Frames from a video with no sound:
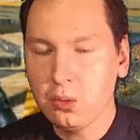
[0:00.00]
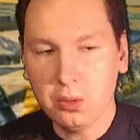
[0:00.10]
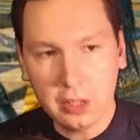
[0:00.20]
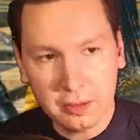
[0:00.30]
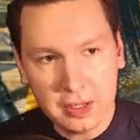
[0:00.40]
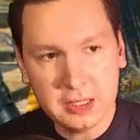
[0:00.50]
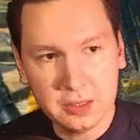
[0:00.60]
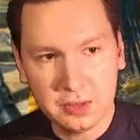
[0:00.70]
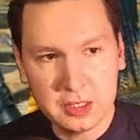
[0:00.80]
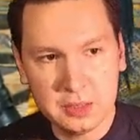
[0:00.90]

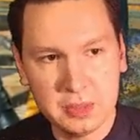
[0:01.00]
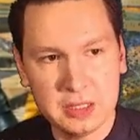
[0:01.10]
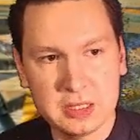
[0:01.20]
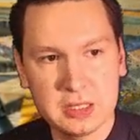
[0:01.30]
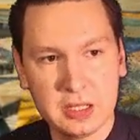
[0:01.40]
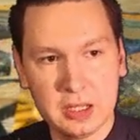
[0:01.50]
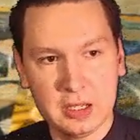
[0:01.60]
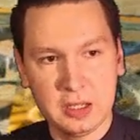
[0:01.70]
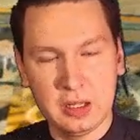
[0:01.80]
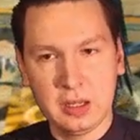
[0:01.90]
Evasiveness means
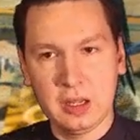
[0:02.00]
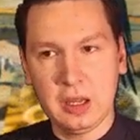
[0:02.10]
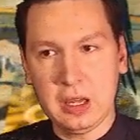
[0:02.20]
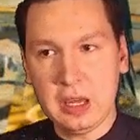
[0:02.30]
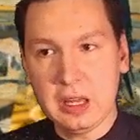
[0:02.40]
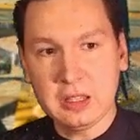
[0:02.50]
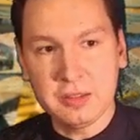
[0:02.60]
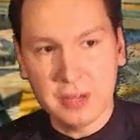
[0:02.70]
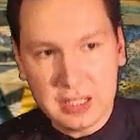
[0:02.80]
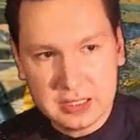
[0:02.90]
it
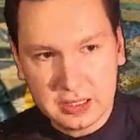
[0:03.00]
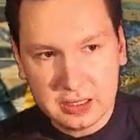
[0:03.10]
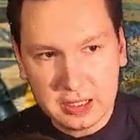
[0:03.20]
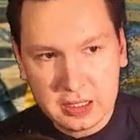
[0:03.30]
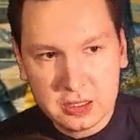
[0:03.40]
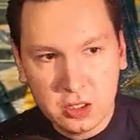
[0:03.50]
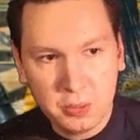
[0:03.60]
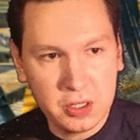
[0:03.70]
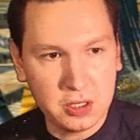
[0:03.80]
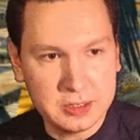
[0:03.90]
evades attacks not
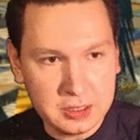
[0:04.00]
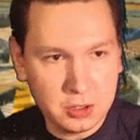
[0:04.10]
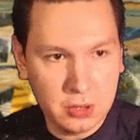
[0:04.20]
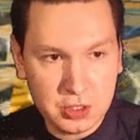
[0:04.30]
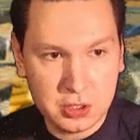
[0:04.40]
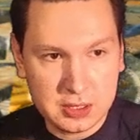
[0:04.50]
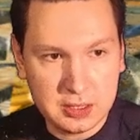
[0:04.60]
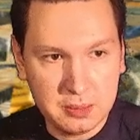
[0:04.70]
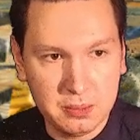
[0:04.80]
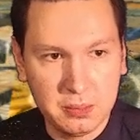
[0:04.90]
because it crushes them,